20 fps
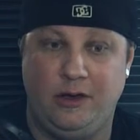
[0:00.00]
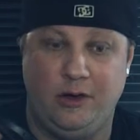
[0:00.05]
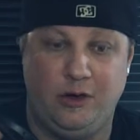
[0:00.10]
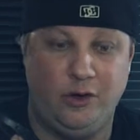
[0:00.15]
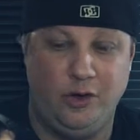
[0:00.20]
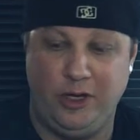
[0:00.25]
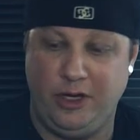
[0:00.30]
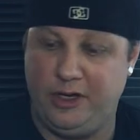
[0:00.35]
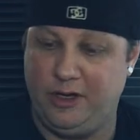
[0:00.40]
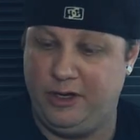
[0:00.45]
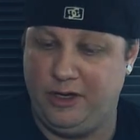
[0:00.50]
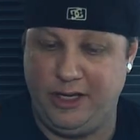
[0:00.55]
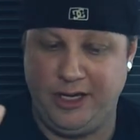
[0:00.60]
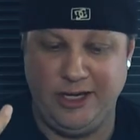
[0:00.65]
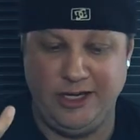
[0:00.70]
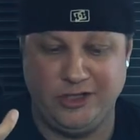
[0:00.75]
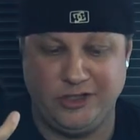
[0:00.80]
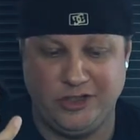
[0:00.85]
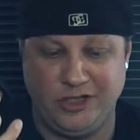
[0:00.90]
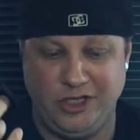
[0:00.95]
Hoya
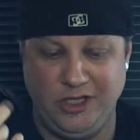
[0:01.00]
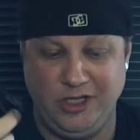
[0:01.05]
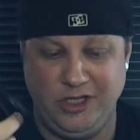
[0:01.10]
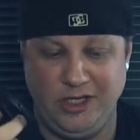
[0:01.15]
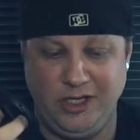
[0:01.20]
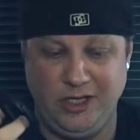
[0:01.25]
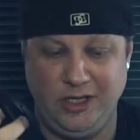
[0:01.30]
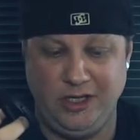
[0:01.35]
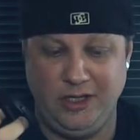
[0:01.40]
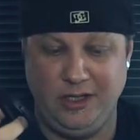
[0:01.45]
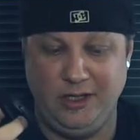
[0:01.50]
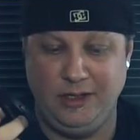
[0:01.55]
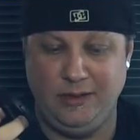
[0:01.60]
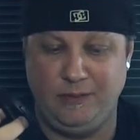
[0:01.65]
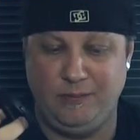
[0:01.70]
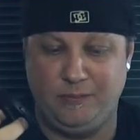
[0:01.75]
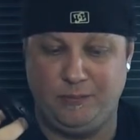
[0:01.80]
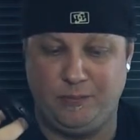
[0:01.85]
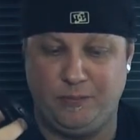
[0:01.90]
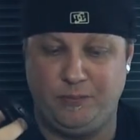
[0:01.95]

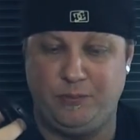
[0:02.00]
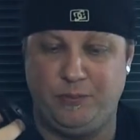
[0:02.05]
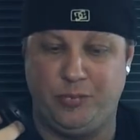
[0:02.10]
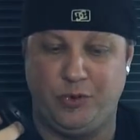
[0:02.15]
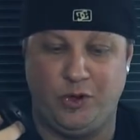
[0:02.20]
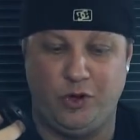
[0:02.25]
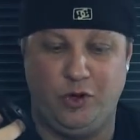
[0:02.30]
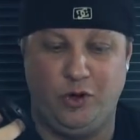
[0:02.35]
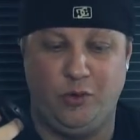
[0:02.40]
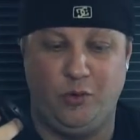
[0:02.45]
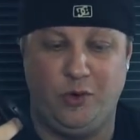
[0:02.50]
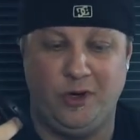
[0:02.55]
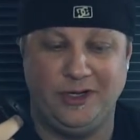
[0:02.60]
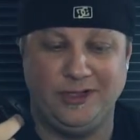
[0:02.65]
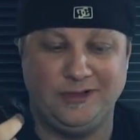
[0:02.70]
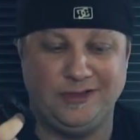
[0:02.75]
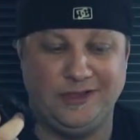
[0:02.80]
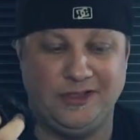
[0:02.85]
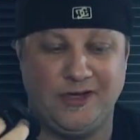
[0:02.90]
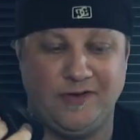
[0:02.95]
HD Pro
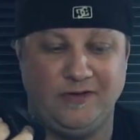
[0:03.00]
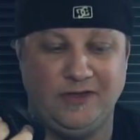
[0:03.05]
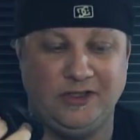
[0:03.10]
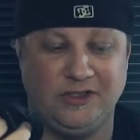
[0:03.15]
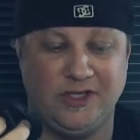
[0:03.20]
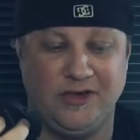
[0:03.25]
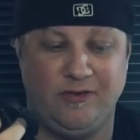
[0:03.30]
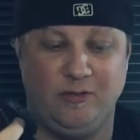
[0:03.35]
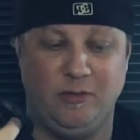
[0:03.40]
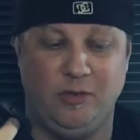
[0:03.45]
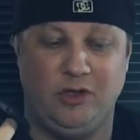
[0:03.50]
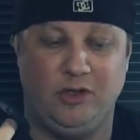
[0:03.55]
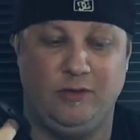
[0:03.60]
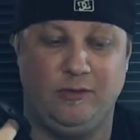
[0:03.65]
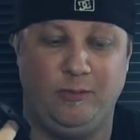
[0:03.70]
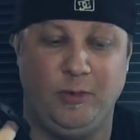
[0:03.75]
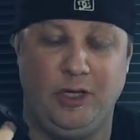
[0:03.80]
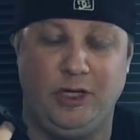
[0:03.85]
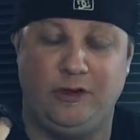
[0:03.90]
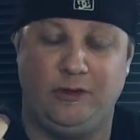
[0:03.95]
1 77
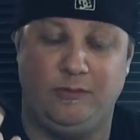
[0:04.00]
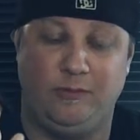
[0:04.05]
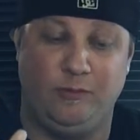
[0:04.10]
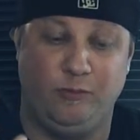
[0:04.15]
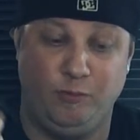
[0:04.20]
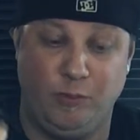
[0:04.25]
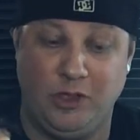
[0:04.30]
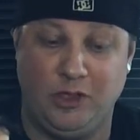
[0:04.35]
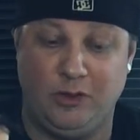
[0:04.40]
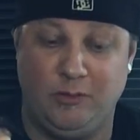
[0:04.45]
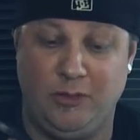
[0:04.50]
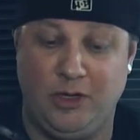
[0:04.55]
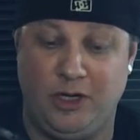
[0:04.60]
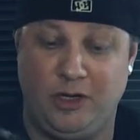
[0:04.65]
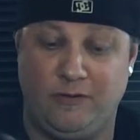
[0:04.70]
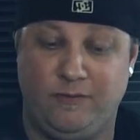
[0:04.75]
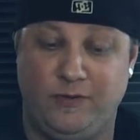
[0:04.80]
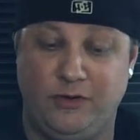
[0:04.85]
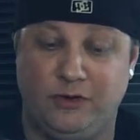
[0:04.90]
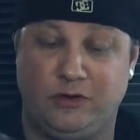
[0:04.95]

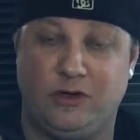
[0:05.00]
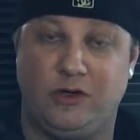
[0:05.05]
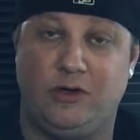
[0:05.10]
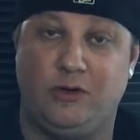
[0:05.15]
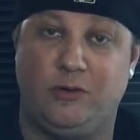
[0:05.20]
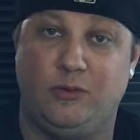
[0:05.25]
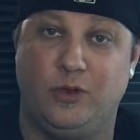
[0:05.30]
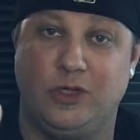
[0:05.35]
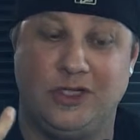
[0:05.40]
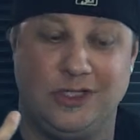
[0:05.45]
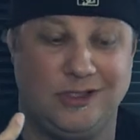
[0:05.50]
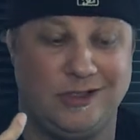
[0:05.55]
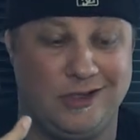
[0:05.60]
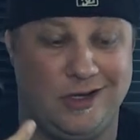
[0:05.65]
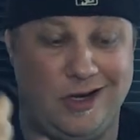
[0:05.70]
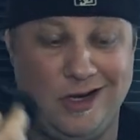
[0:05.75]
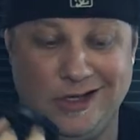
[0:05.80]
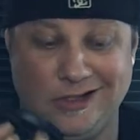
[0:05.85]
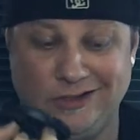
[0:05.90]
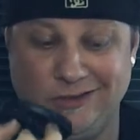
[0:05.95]
millimeter filter, which is
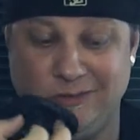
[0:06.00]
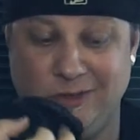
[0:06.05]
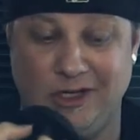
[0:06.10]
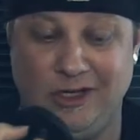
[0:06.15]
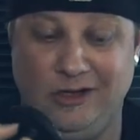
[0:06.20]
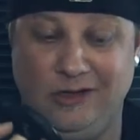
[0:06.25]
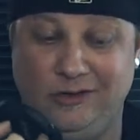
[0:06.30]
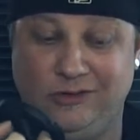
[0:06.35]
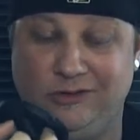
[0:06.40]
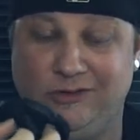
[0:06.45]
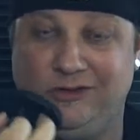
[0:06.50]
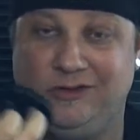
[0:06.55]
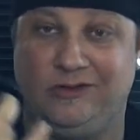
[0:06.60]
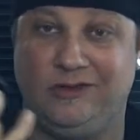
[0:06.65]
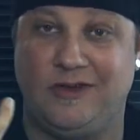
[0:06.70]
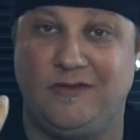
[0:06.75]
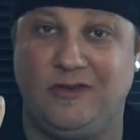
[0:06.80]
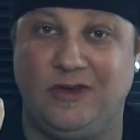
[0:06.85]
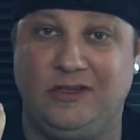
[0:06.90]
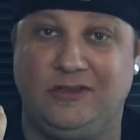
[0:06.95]
awesome that it uses
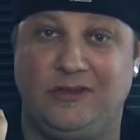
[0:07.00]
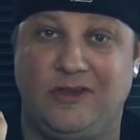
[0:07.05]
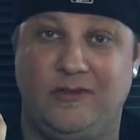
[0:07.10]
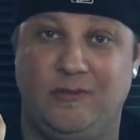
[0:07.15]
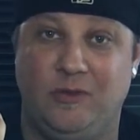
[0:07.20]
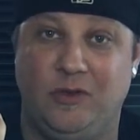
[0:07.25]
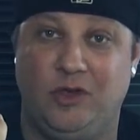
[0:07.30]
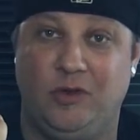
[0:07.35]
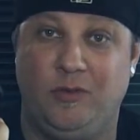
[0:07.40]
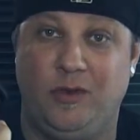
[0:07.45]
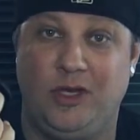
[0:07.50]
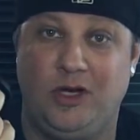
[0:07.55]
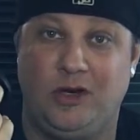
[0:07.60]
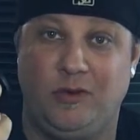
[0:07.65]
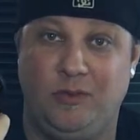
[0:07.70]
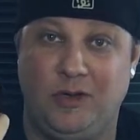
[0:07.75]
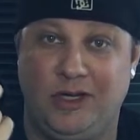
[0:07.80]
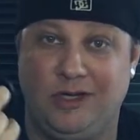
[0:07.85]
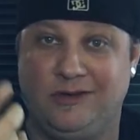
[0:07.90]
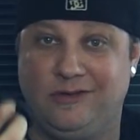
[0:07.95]
77
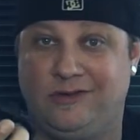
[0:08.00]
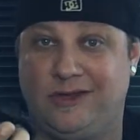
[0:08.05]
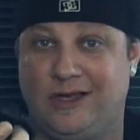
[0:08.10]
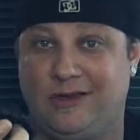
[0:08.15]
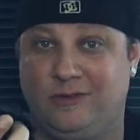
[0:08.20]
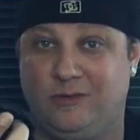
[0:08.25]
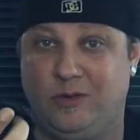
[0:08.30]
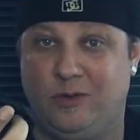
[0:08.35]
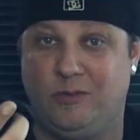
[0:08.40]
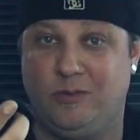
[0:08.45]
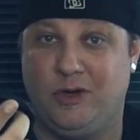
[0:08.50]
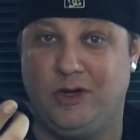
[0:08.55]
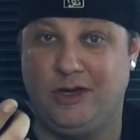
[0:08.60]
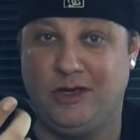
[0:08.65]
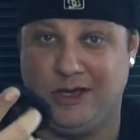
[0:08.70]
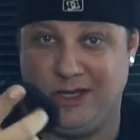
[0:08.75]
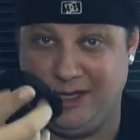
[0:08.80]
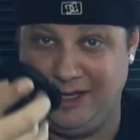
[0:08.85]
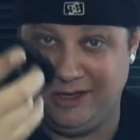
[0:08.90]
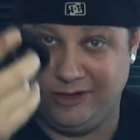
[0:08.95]
millimeter because that's what
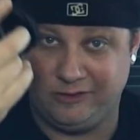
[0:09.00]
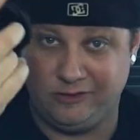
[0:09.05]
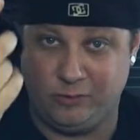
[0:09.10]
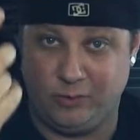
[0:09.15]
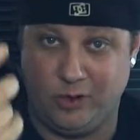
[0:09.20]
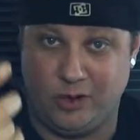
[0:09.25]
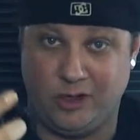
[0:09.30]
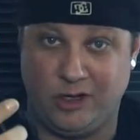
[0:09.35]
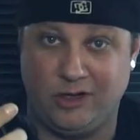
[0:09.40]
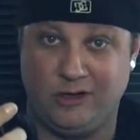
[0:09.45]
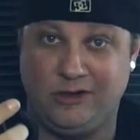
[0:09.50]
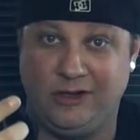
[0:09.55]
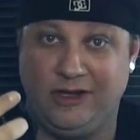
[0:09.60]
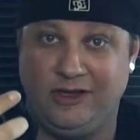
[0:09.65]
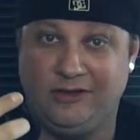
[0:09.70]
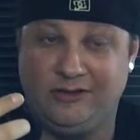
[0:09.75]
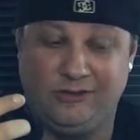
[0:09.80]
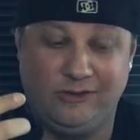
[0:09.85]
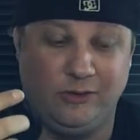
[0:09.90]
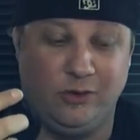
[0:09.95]
my EX1R
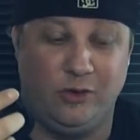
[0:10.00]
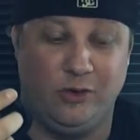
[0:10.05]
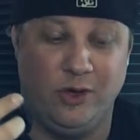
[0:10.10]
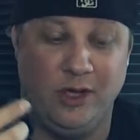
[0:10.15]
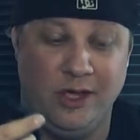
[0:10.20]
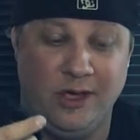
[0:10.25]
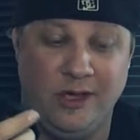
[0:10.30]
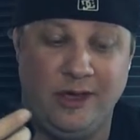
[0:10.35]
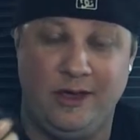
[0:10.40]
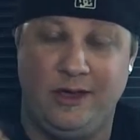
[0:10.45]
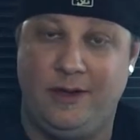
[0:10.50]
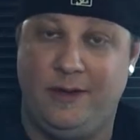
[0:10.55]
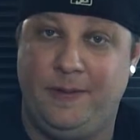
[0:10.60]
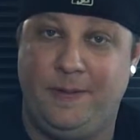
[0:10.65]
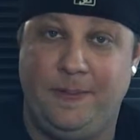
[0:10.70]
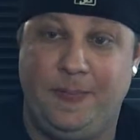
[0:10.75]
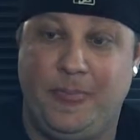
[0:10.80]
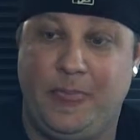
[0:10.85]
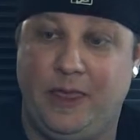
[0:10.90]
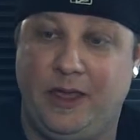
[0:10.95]
takes. So
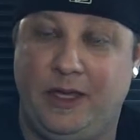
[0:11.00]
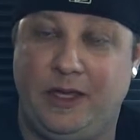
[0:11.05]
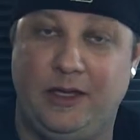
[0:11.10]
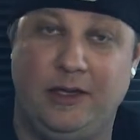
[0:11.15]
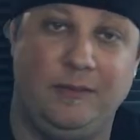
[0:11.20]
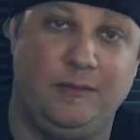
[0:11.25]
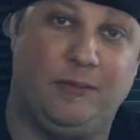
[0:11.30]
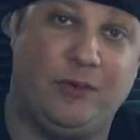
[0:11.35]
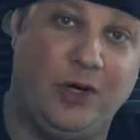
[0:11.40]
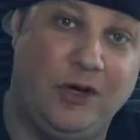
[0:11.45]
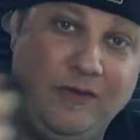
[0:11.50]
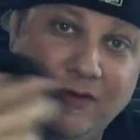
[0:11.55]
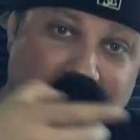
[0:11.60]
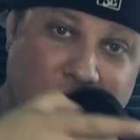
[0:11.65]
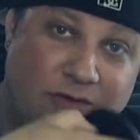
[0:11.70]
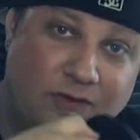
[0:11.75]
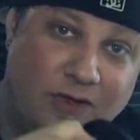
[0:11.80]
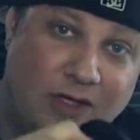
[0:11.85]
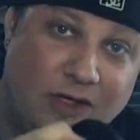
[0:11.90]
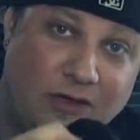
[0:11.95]
in
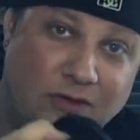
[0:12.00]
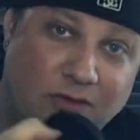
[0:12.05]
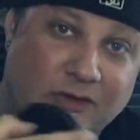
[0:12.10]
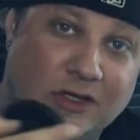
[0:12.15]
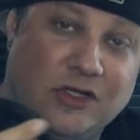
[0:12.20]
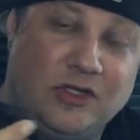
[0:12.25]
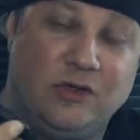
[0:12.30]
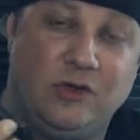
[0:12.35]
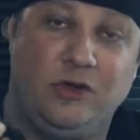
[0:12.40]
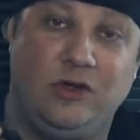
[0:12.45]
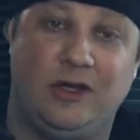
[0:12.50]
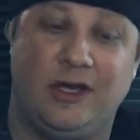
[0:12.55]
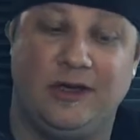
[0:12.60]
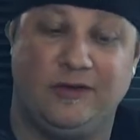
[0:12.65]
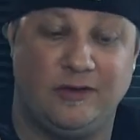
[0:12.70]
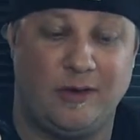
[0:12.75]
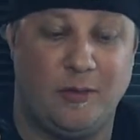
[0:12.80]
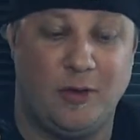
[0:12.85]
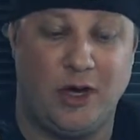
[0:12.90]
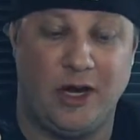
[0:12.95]
previous videos, I showed you
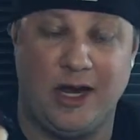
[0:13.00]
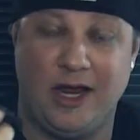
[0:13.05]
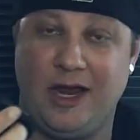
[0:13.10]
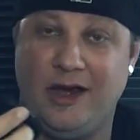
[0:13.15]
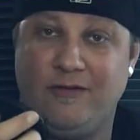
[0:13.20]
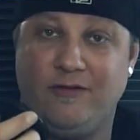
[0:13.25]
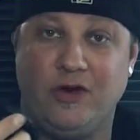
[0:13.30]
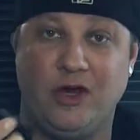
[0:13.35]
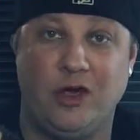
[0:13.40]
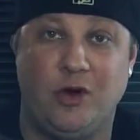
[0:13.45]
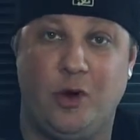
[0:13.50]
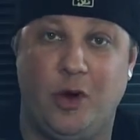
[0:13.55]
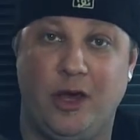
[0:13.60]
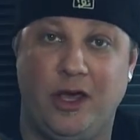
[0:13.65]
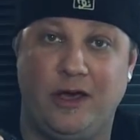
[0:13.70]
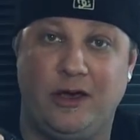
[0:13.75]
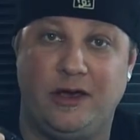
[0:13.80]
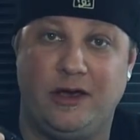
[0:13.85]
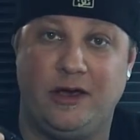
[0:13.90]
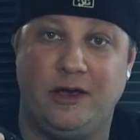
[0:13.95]
guys I bought every
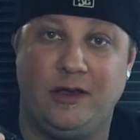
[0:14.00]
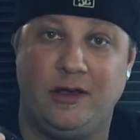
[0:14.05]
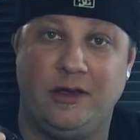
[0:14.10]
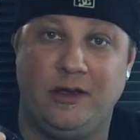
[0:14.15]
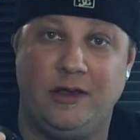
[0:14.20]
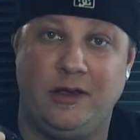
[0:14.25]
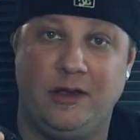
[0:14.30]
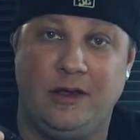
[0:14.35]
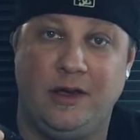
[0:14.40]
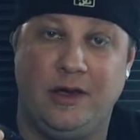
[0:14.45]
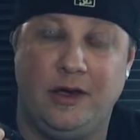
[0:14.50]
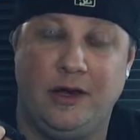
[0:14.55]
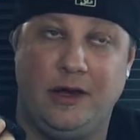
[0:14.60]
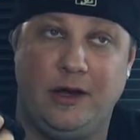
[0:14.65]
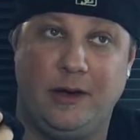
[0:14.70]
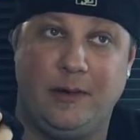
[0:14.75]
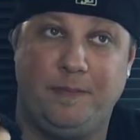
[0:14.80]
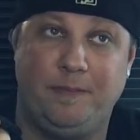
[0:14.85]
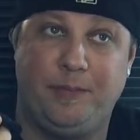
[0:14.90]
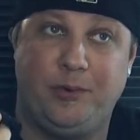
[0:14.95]
Hoya
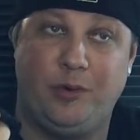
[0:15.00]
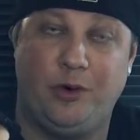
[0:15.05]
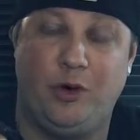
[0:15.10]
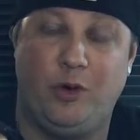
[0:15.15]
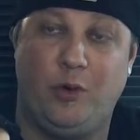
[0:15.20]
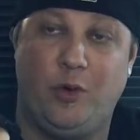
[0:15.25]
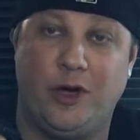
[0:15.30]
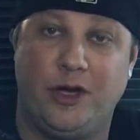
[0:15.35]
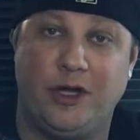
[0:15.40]
Pro